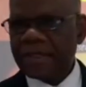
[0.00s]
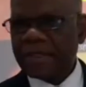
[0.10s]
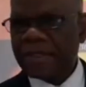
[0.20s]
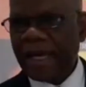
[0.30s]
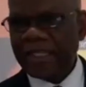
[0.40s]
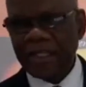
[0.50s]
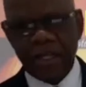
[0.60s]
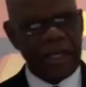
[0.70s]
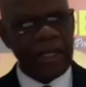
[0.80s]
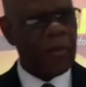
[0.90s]
that
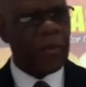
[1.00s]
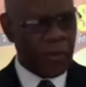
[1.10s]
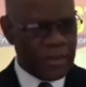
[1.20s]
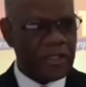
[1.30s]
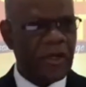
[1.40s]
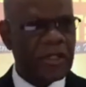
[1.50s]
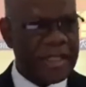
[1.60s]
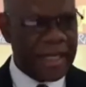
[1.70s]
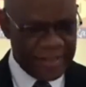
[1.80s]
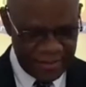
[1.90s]
you did not
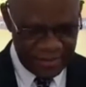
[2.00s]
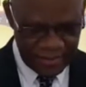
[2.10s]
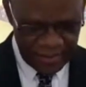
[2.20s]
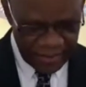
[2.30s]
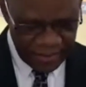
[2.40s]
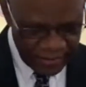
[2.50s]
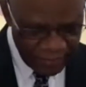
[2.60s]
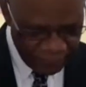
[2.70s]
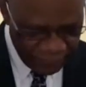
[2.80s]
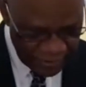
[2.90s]
get in the
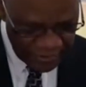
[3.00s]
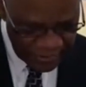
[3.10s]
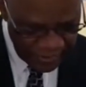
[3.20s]
first